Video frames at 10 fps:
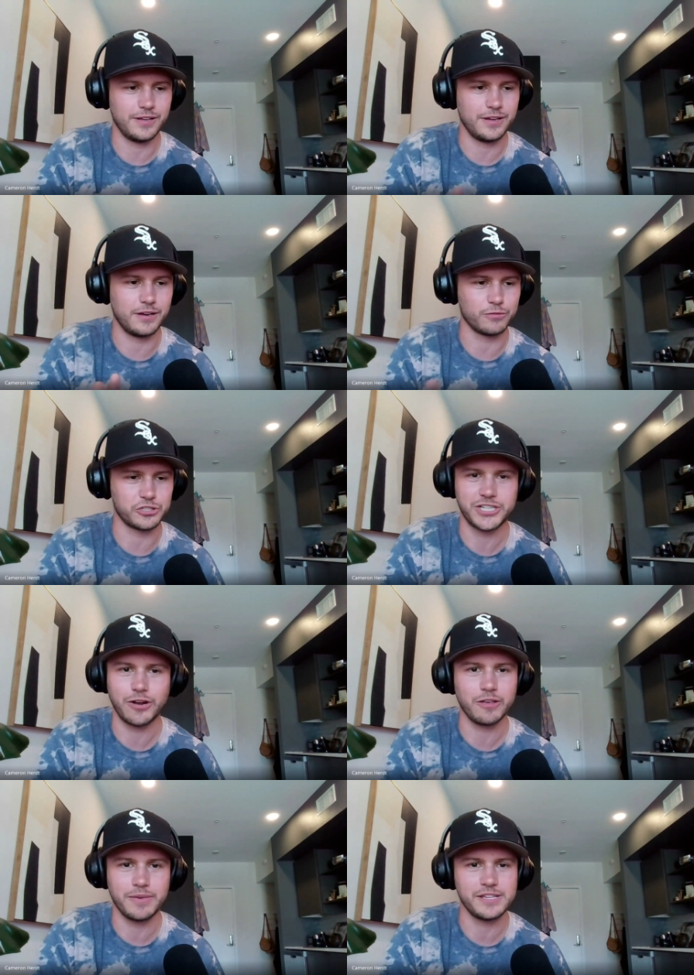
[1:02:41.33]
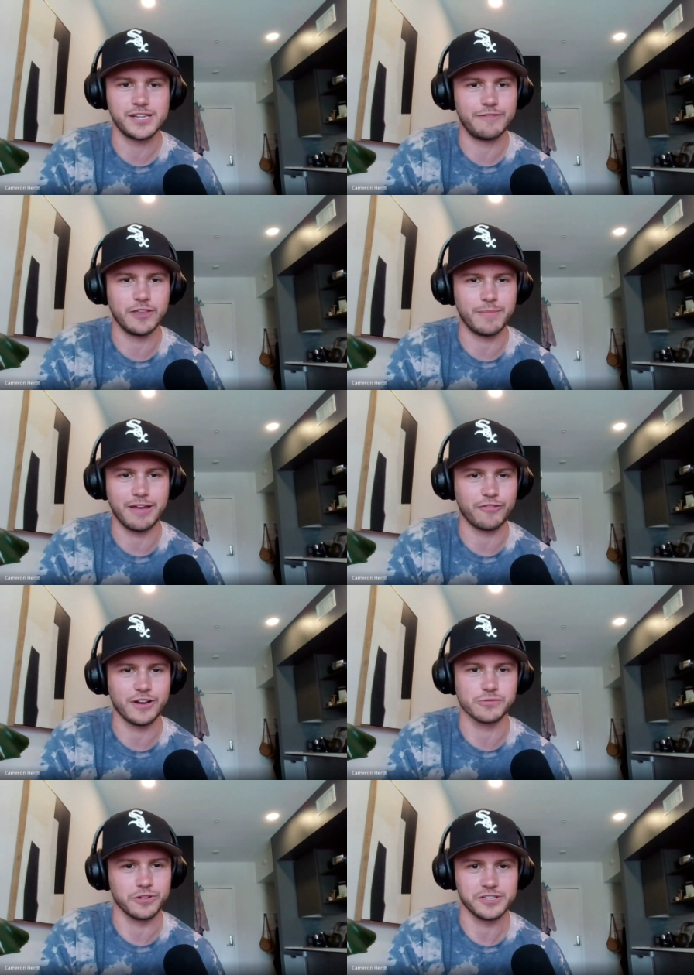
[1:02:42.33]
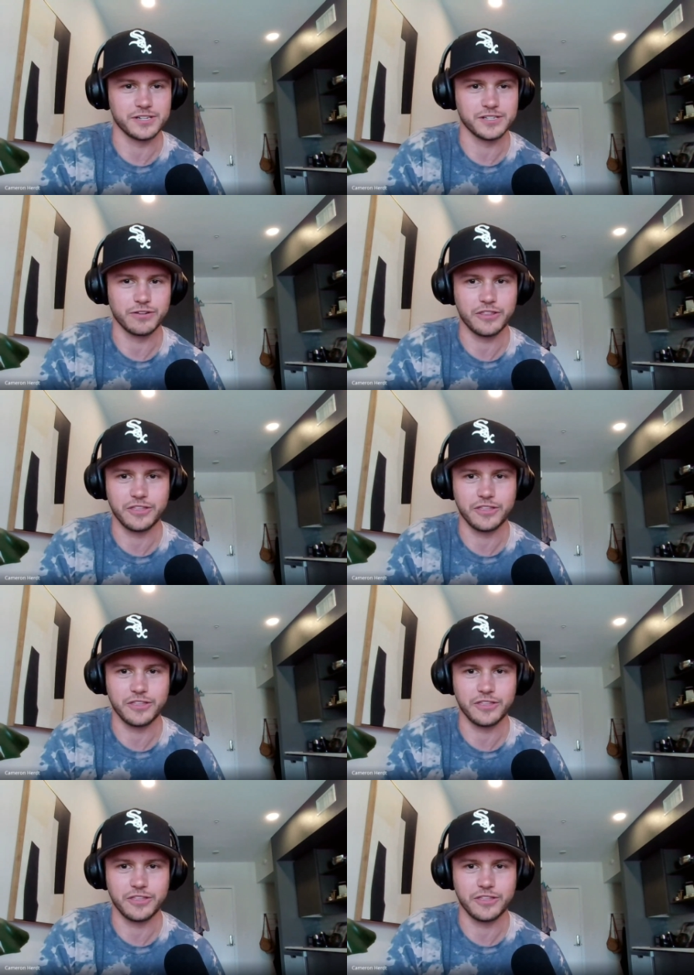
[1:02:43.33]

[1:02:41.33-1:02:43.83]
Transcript: uh, were showing me stuff that my friends were listening to.